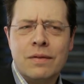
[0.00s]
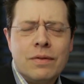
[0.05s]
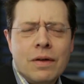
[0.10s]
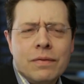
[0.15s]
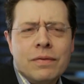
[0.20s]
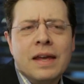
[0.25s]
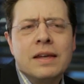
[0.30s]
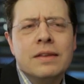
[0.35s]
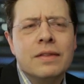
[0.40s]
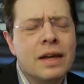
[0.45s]

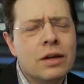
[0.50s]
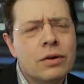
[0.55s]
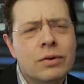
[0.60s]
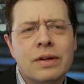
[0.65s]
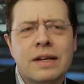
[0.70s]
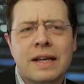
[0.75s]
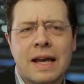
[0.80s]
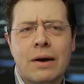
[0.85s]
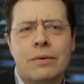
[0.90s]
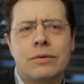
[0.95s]
they, they
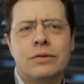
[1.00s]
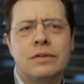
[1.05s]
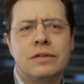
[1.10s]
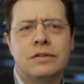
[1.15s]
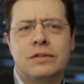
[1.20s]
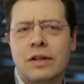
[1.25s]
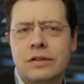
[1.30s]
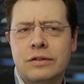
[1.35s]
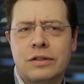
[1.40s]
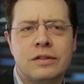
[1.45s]
couldn't
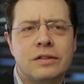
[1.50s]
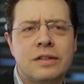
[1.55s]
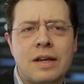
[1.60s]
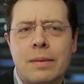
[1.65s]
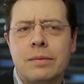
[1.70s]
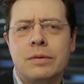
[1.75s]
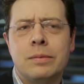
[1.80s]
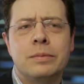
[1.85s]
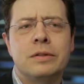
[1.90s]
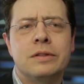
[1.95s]
countenance in such a
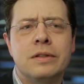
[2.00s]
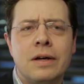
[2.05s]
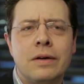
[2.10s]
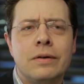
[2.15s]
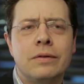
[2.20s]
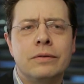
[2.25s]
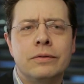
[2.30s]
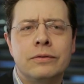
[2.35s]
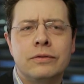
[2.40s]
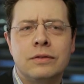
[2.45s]
step
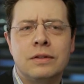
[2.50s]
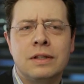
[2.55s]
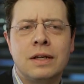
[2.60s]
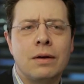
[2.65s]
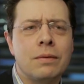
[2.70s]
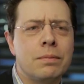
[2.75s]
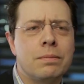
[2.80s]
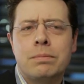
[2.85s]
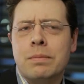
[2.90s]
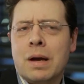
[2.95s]
themselves. You
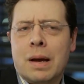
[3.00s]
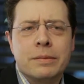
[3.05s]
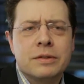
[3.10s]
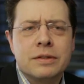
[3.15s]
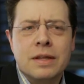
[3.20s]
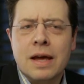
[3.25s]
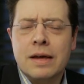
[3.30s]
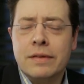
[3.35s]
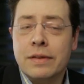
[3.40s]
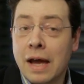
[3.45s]
know, perhaps
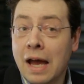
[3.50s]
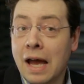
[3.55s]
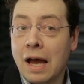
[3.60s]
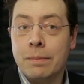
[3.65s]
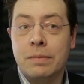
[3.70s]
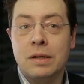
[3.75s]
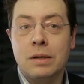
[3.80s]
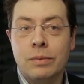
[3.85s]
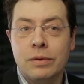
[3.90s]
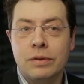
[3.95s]
they're, they're
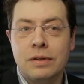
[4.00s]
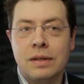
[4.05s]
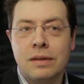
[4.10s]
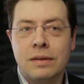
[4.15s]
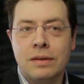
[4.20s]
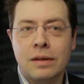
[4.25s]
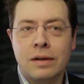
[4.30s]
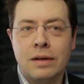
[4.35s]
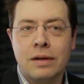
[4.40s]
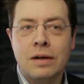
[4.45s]
happy
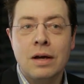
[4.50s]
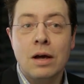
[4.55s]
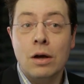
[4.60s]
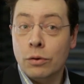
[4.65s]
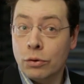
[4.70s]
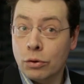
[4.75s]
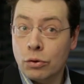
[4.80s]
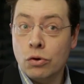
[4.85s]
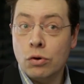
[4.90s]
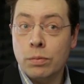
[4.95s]
within the,
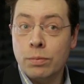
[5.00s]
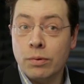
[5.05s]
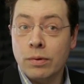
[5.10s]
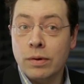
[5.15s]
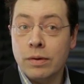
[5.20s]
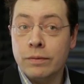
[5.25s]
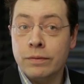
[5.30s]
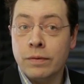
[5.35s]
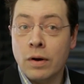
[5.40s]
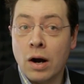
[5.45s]
the
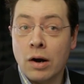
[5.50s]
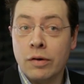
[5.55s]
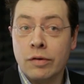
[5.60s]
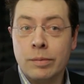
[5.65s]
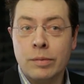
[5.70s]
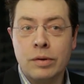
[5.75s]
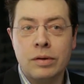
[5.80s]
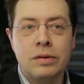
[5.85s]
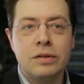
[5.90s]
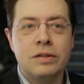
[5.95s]
corporate
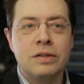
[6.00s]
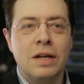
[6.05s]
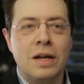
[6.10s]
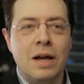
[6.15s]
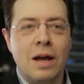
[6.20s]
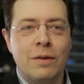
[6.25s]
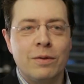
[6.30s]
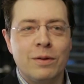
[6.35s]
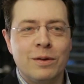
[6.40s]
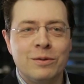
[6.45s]
environment,
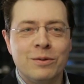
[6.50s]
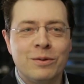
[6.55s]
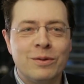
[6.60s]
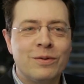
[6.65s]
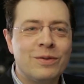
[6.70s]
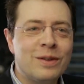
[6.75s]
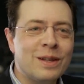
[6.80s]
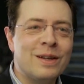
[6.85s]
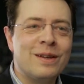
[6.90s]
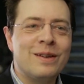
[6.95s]
the sort
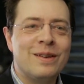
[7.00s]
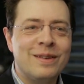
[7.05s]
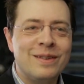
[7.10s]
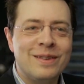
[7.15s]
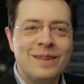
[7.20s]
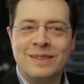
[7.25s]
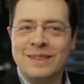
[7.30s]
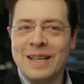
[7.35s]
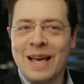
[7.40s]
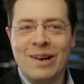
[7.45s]
of the,
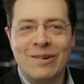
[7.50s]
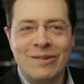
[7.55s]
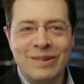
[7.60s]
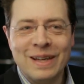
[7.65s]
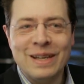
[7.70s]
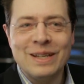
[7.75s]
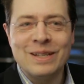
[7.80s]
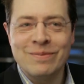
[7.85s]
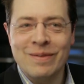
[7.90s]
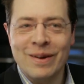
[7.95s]
the
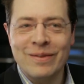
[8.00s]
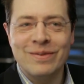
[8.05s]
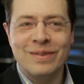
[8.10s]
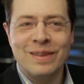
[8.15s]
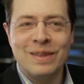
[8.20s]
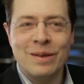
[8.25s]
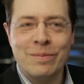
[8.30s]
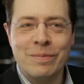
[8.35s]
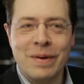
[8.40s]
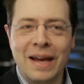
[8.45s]
salary each
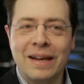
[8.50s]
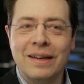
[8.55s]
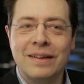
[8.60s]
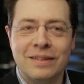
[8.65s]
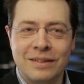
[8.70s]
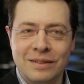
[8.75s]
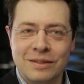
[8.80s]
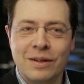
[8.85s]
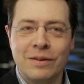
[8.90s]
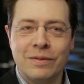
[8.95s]
month in the
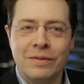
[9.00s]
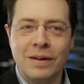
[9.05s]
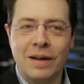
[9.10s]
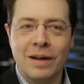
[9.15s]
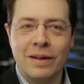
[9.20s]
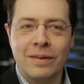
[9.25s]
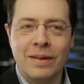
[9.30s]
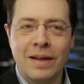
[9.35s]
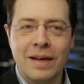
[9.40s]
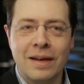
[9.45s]
bank and stuff
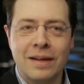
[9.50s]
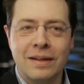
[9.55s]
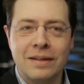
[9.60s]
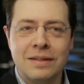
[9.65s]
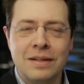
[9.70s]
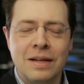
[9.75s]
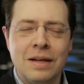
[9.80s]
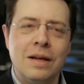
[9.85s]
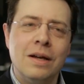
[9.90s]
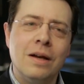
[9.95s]
like
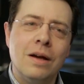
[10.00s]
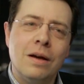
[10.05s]
that.